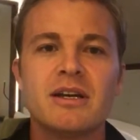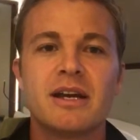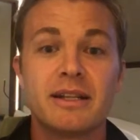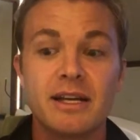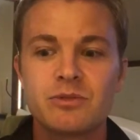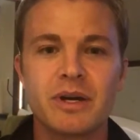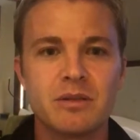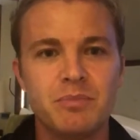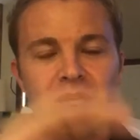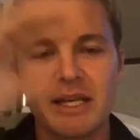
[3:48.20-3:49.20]
And that's why the
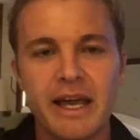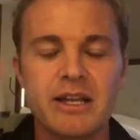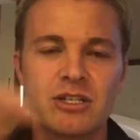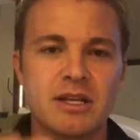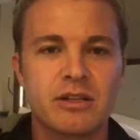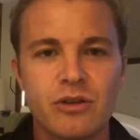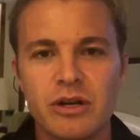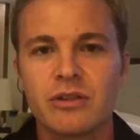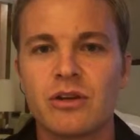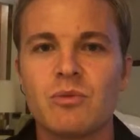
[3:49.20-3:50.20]
peak age is like 30,
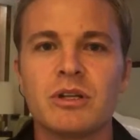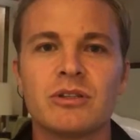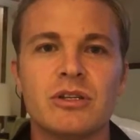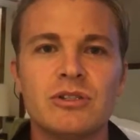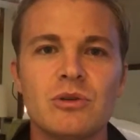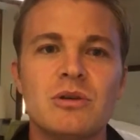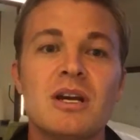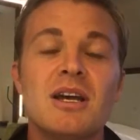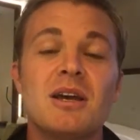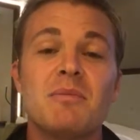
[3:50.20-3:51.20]
31, 32.
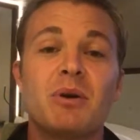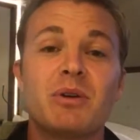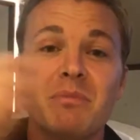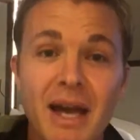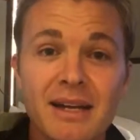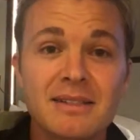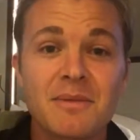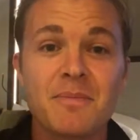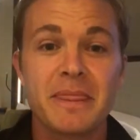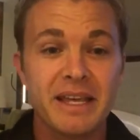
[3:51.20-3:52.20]
But with Max,
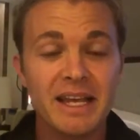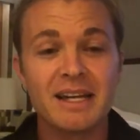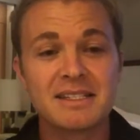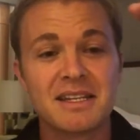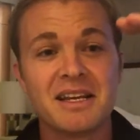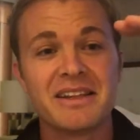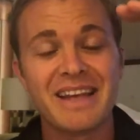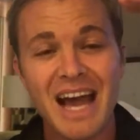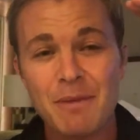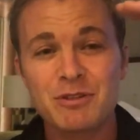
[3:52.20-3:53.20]
he has
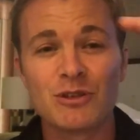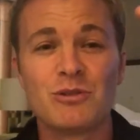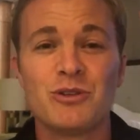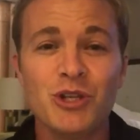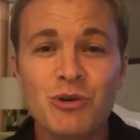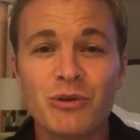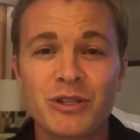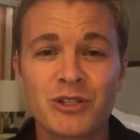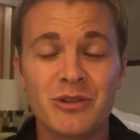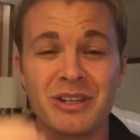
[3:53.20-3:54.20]
the absolute youth,
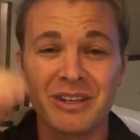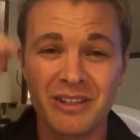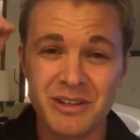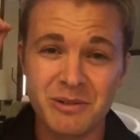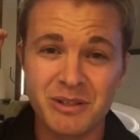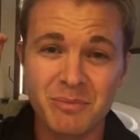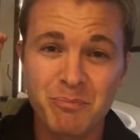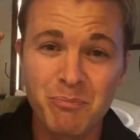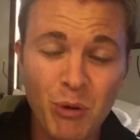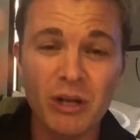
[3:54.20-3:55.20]
so the
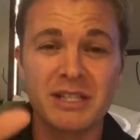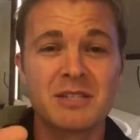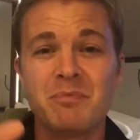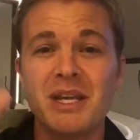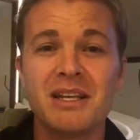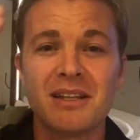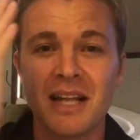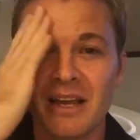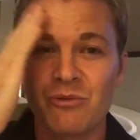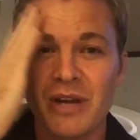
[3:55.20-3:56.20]
bullet speed
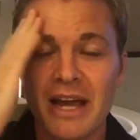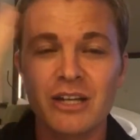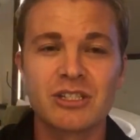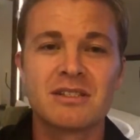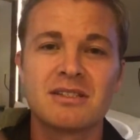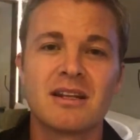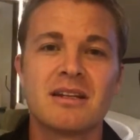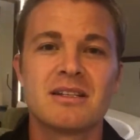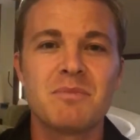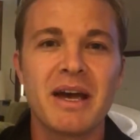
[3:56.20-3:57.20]
like reaction still in
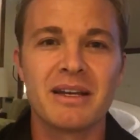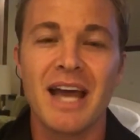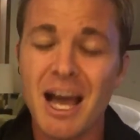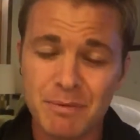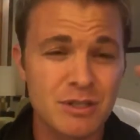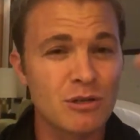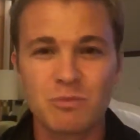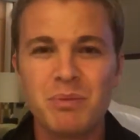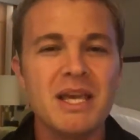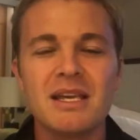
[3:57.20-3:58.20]
his mind, absolute
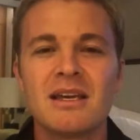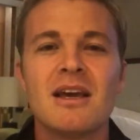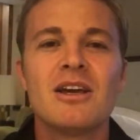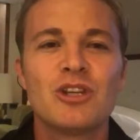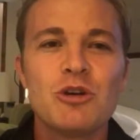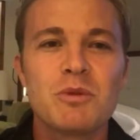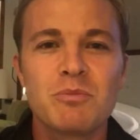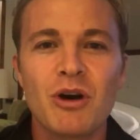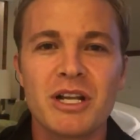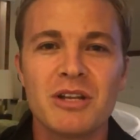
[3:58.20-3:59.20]
peak human
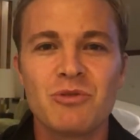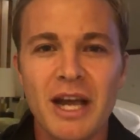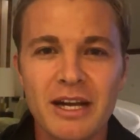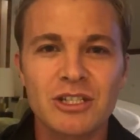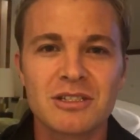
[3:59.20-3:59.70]
body reaction